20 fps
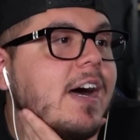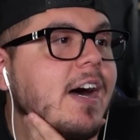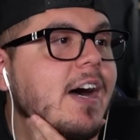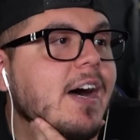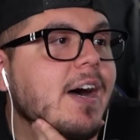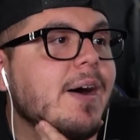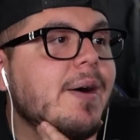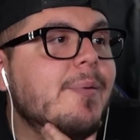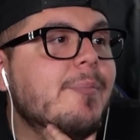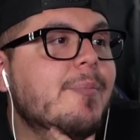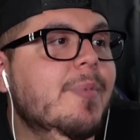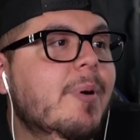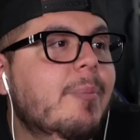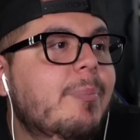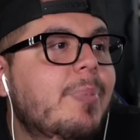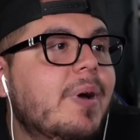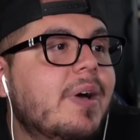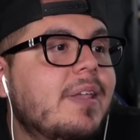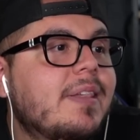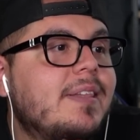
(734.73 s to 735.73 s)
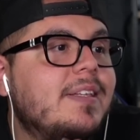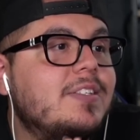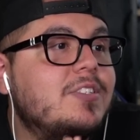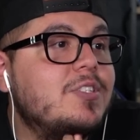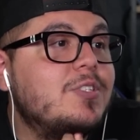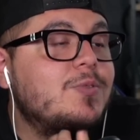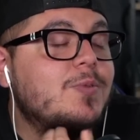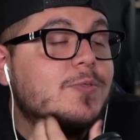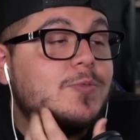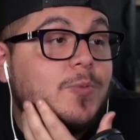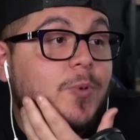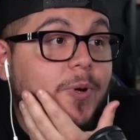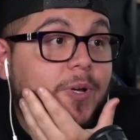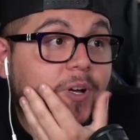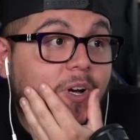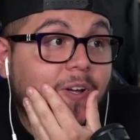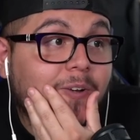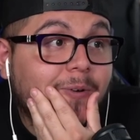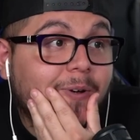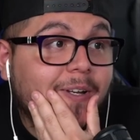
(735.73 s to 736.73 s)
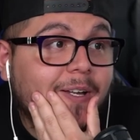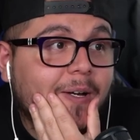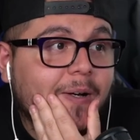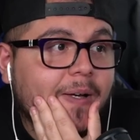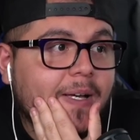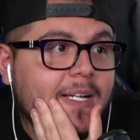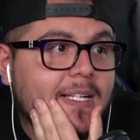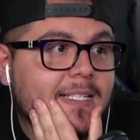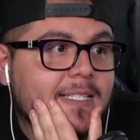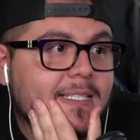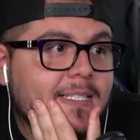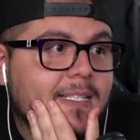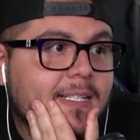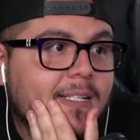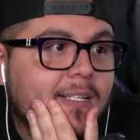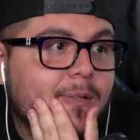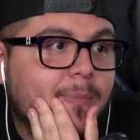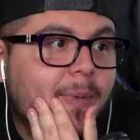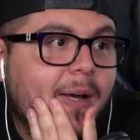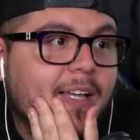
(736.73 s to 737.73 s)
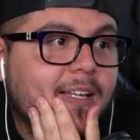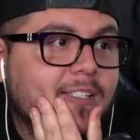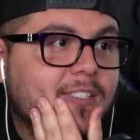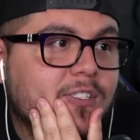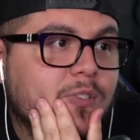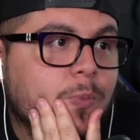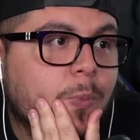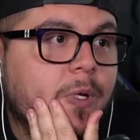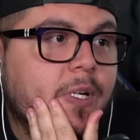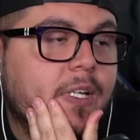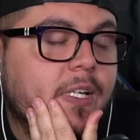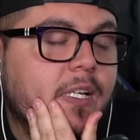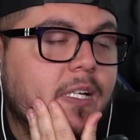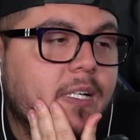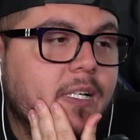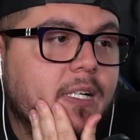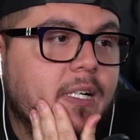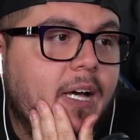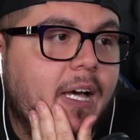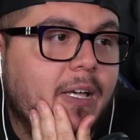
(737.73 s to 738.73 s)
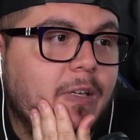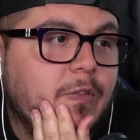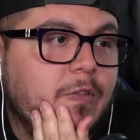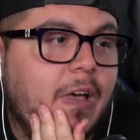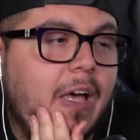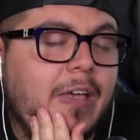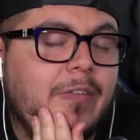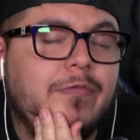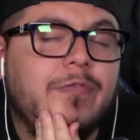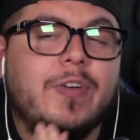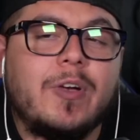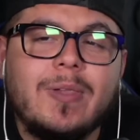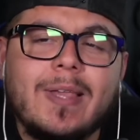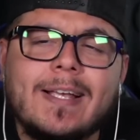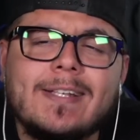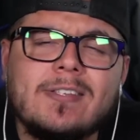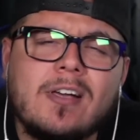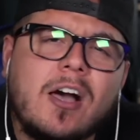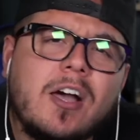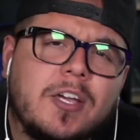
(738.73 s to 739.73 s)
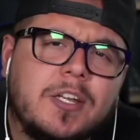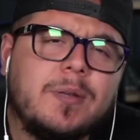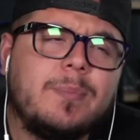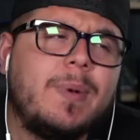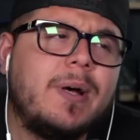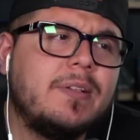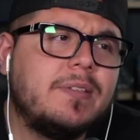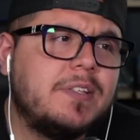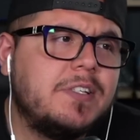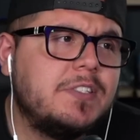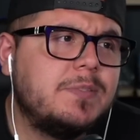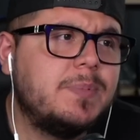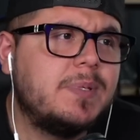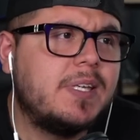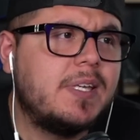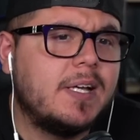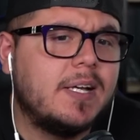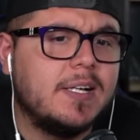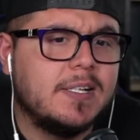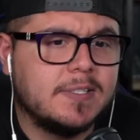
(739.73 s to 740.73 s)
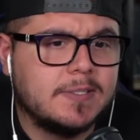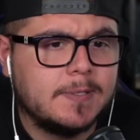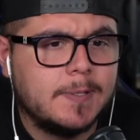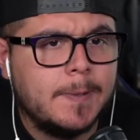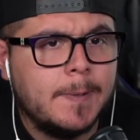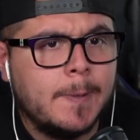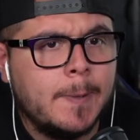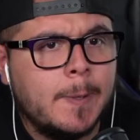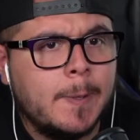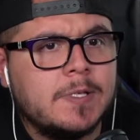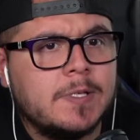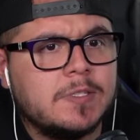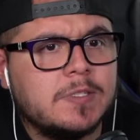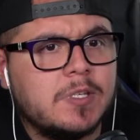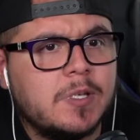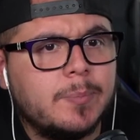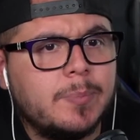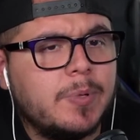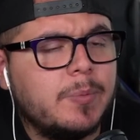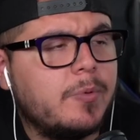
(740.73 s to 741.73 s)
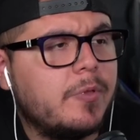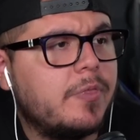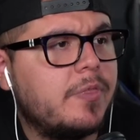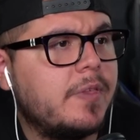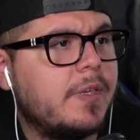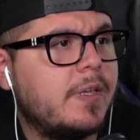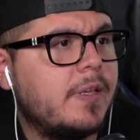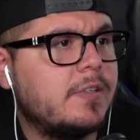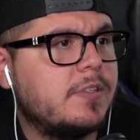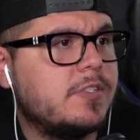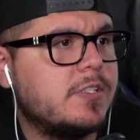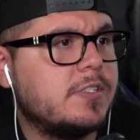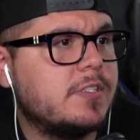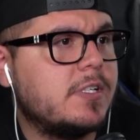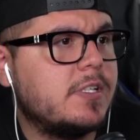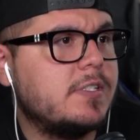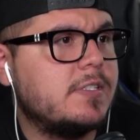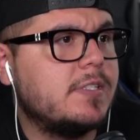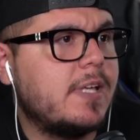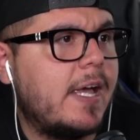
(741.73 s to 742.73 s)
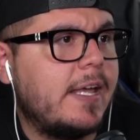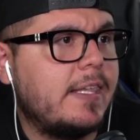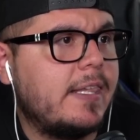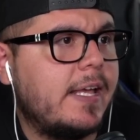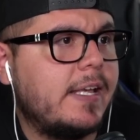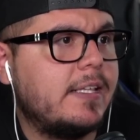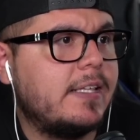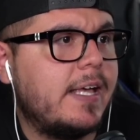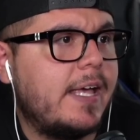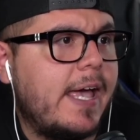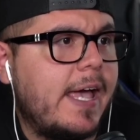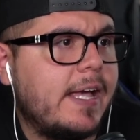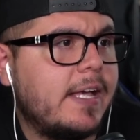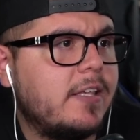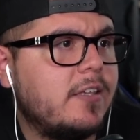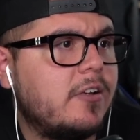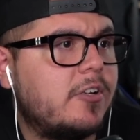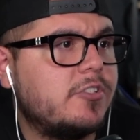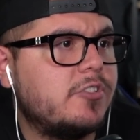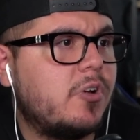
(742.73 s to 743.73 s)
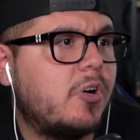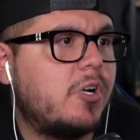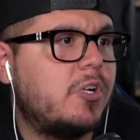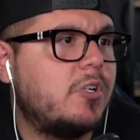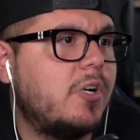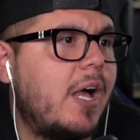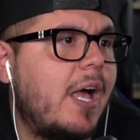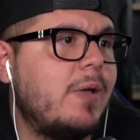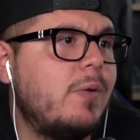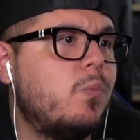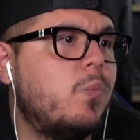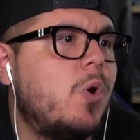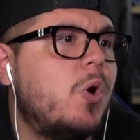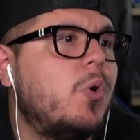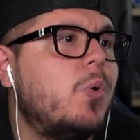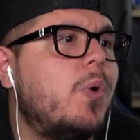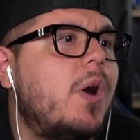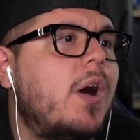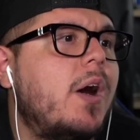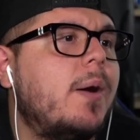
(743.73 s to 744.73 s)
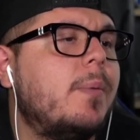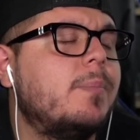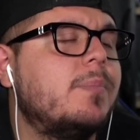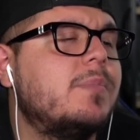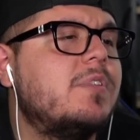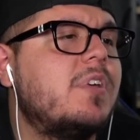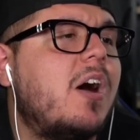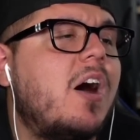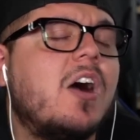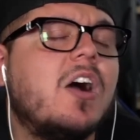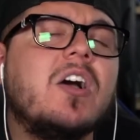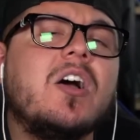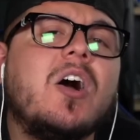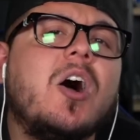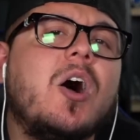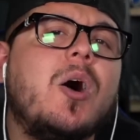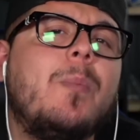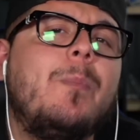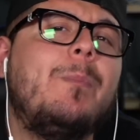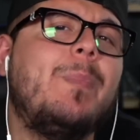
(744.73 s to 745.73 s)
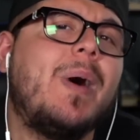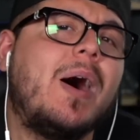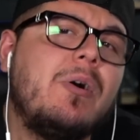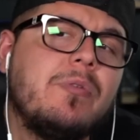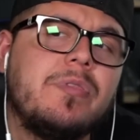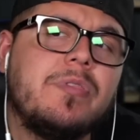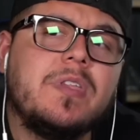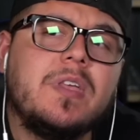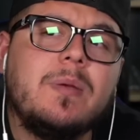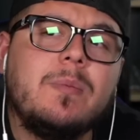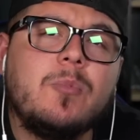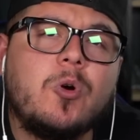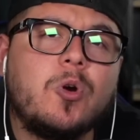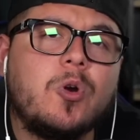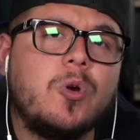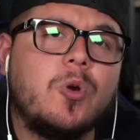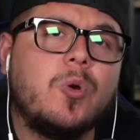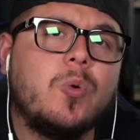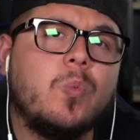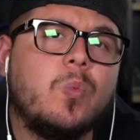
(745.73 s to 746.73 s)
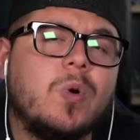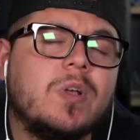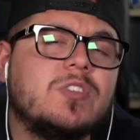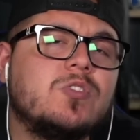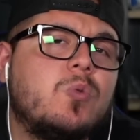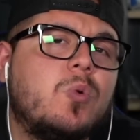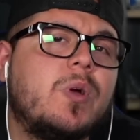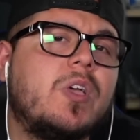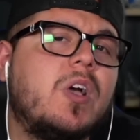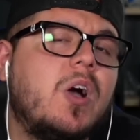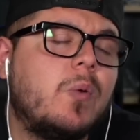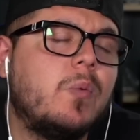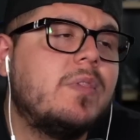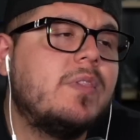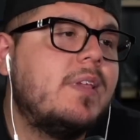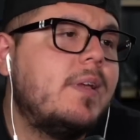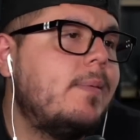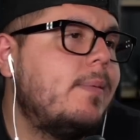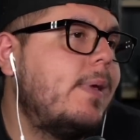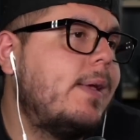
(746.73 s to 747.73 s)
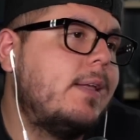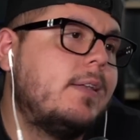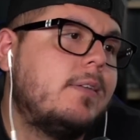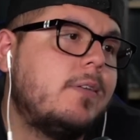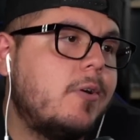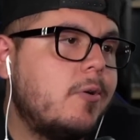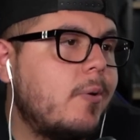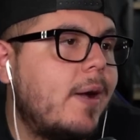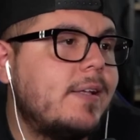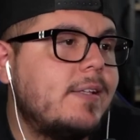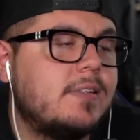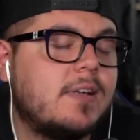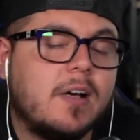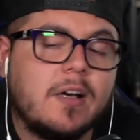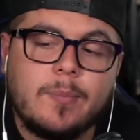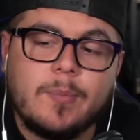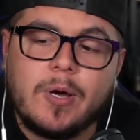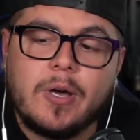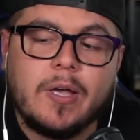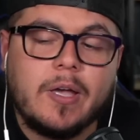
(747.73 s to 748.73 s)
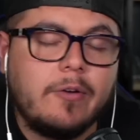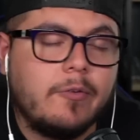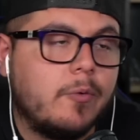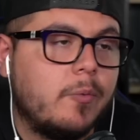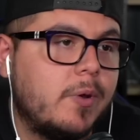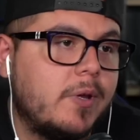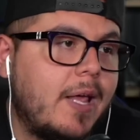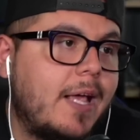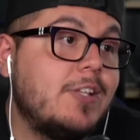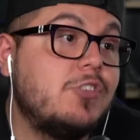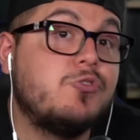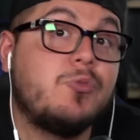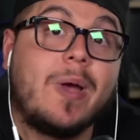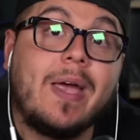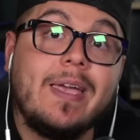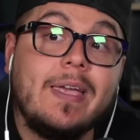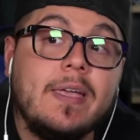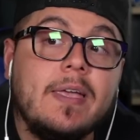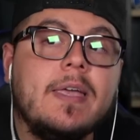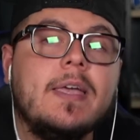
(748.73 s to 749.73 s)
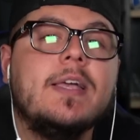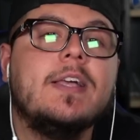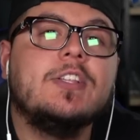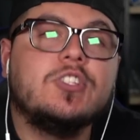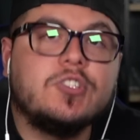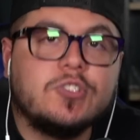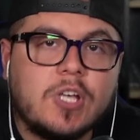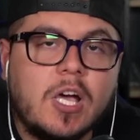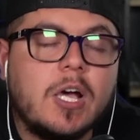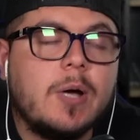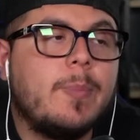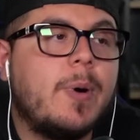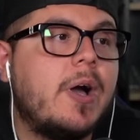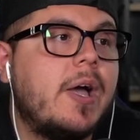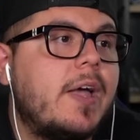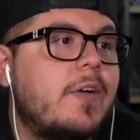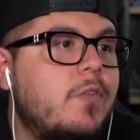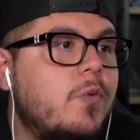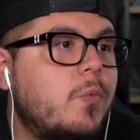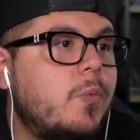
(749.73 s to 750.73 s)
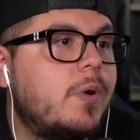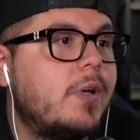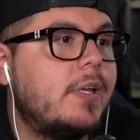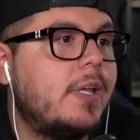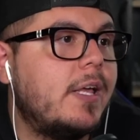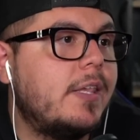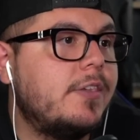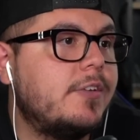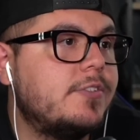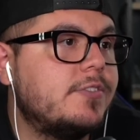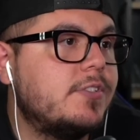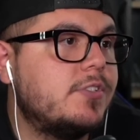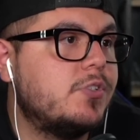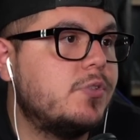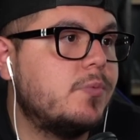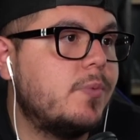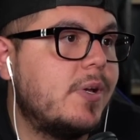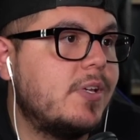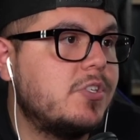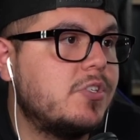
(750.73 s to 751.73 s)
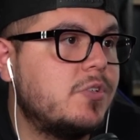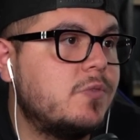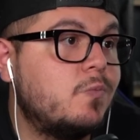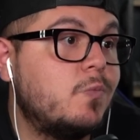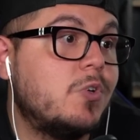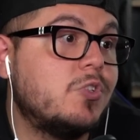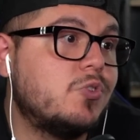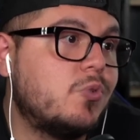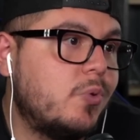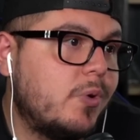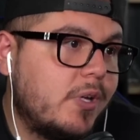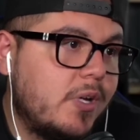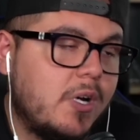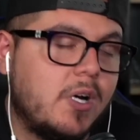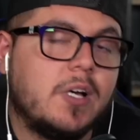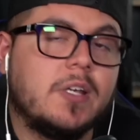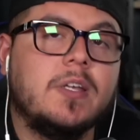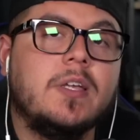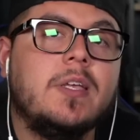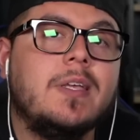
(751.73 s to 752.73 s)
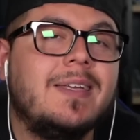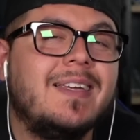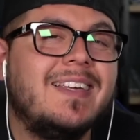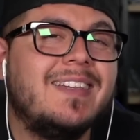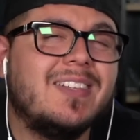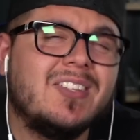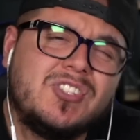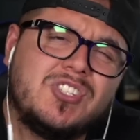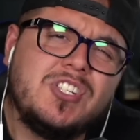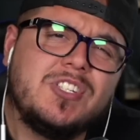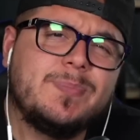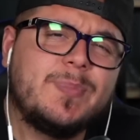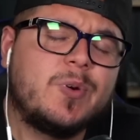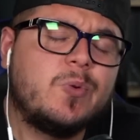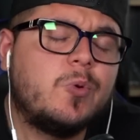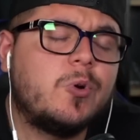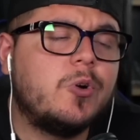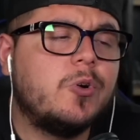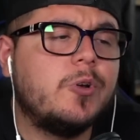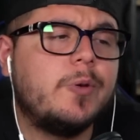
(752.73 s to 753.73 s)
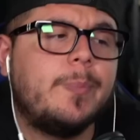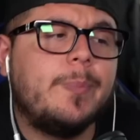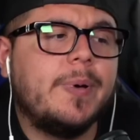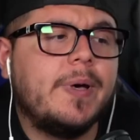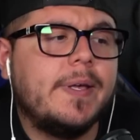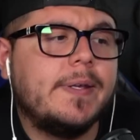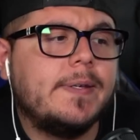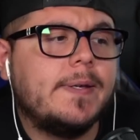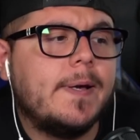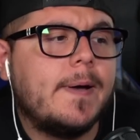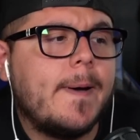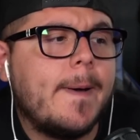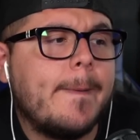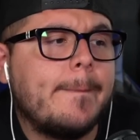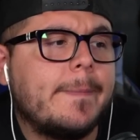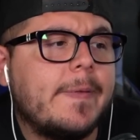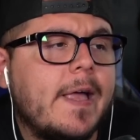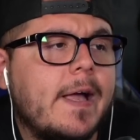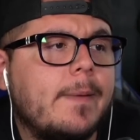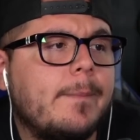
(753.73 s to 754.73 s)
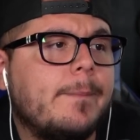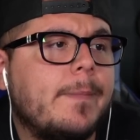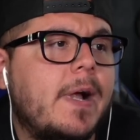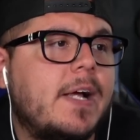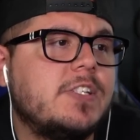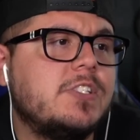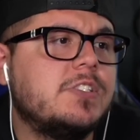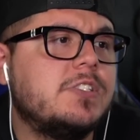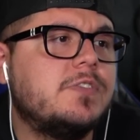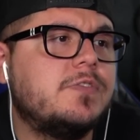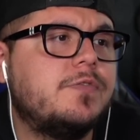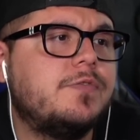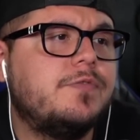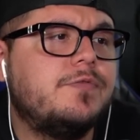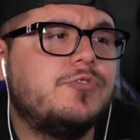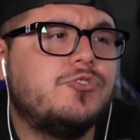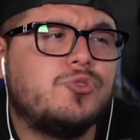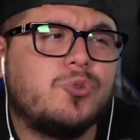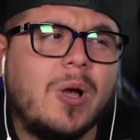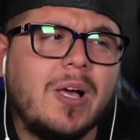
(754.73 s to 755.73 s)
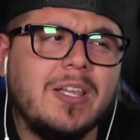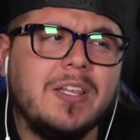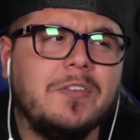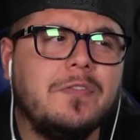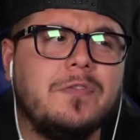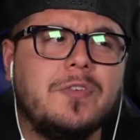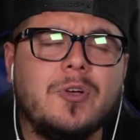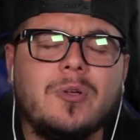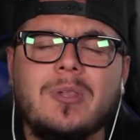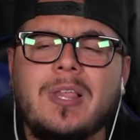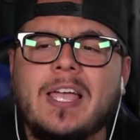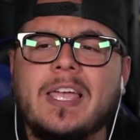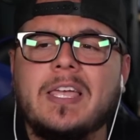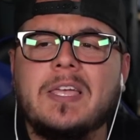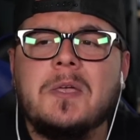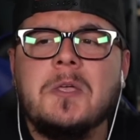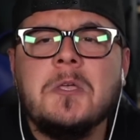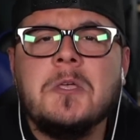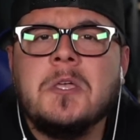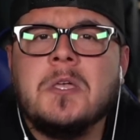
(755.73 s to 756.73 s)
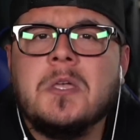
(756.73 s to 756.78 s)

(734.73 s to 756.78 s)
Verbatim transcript: Um, but this is what's going on right now, guys. Um, I just wanted to, I, I feel like talking about this because some people think just because I like the Aguilars or I won't um talk about them or what's going on with them. Like, no, I talk about everyone. I try to talk about everyone and their situation, what's going on in the Cheeseman world. But um, yeah, I just strongly feel like